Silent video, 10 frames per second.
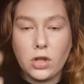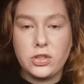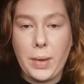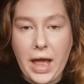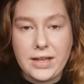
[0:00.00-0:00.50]

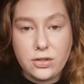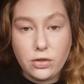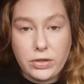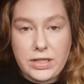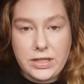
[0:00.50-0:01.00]
Also, my hair's
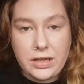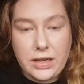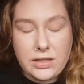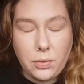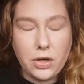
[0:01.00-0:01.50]
so greasy it
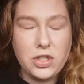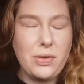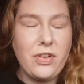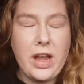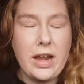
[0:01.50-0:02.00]
needs a wash,
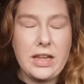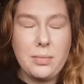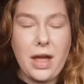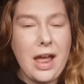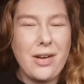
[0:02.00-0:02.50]
so if I get any
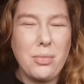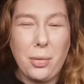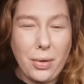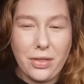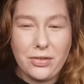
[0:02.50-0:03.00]
in my hair, I'm
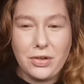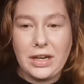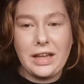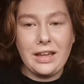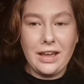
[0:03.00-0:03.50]
not bothered
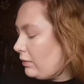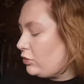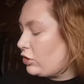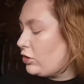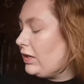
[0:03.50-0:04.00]
really. And then
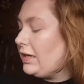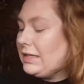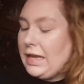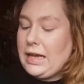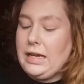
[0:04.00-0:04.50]
I'm just gonna
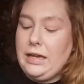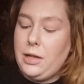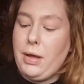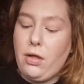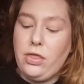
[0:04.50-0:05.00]
take a
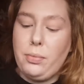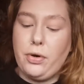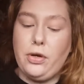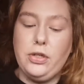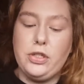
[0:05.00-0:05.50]
little bit on the
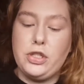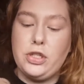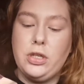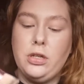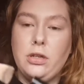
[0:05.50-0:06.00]

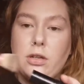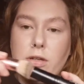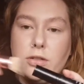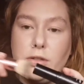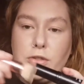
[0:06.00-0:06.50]
brush,
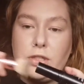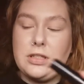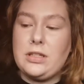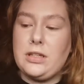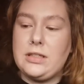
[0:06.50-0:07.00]
so
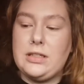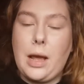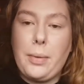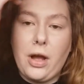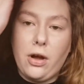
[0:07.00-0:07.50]
just
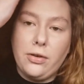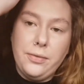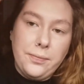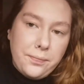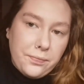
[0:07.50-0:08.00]
dab it
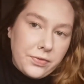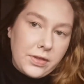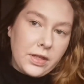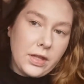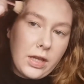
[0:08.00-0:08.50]
on.
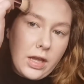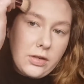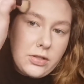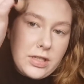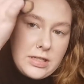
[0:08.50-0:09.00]

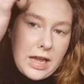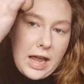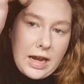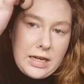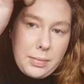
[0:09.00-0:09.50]
And just a
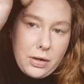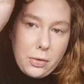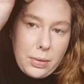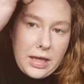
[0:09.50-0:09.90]
tiny bit